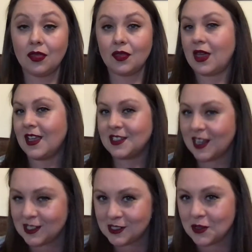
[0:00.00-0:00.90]

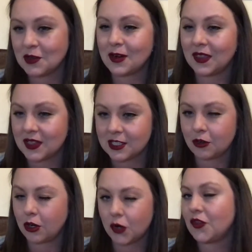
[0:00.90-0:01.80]
hint, you can write this in
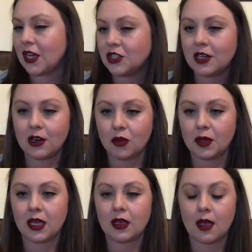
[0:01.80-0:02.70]
your reflection. It'll
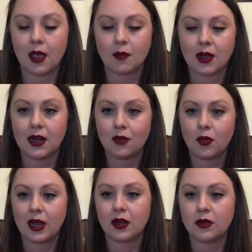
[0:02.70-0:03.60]
be kind of a
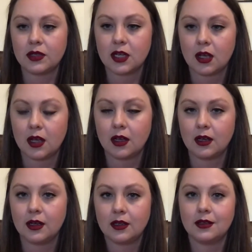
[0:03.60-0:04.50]
way
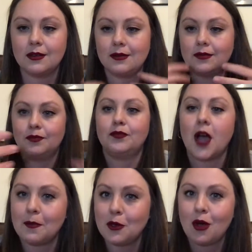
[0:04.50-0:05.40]
to
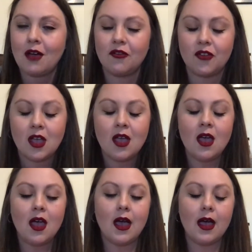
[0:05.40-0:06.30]
pop you off.
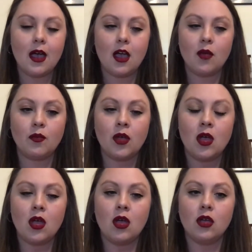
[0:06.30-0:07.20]

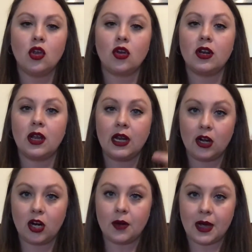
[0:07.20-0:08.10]
You're going to
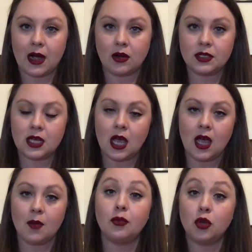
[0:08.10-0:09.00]
hear about
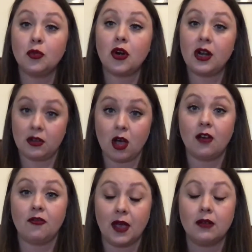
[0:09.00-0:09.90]
Bloomer and
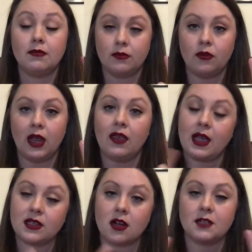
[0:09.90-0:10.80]
Goffman, right? Like
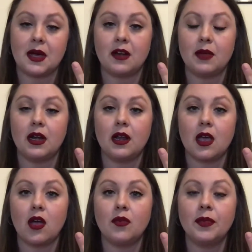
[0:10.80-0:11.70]
I talked about a minute
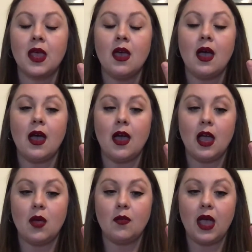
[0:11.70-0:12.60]
ago.
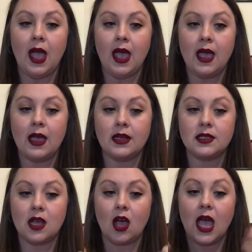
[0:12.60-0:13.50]

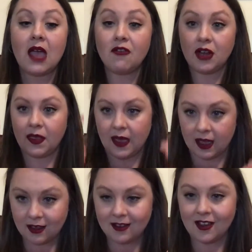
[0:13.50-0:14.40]
And
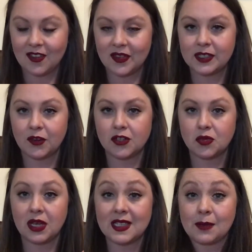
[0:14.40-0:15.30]
everything in this first
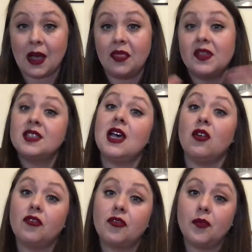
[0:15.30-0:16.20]
week is about the
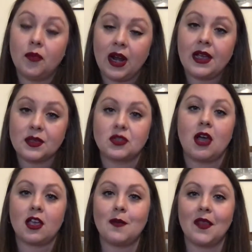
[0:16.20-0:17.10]
self, right? Because we're
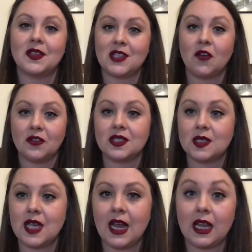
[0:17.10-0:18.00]
talking about the self and
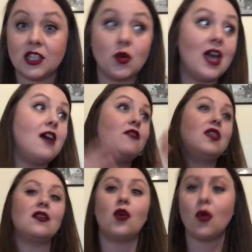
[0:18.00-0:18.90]
society. So
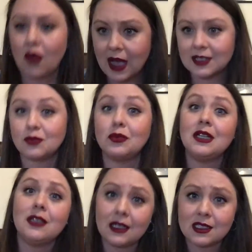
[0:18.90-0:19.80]
everything in the whole class
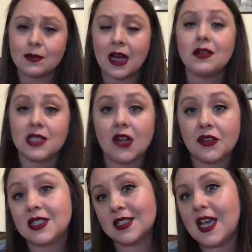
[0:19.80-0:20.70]
really is about self
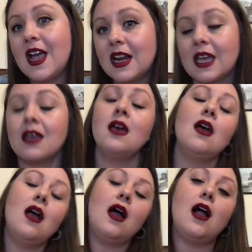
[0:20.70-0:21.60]
and society.
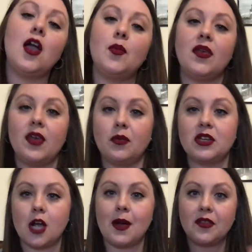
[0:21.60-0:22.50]
And then we
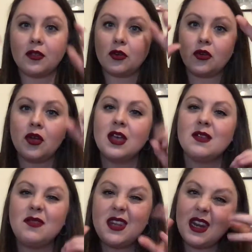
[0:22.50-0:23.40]
talk about the little
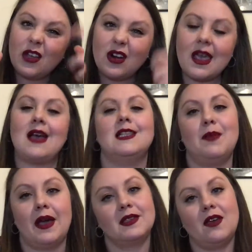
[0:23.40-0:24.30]
nitty-gritty
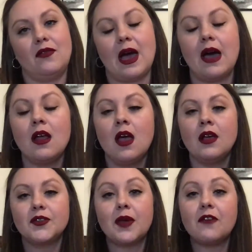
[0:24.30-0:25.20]
aspects of that.
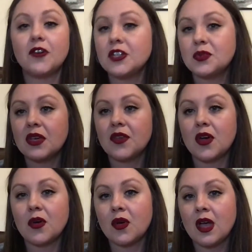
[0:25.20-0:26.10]
So that first week,
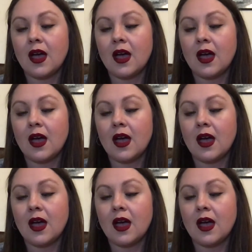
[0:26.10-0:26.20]
though,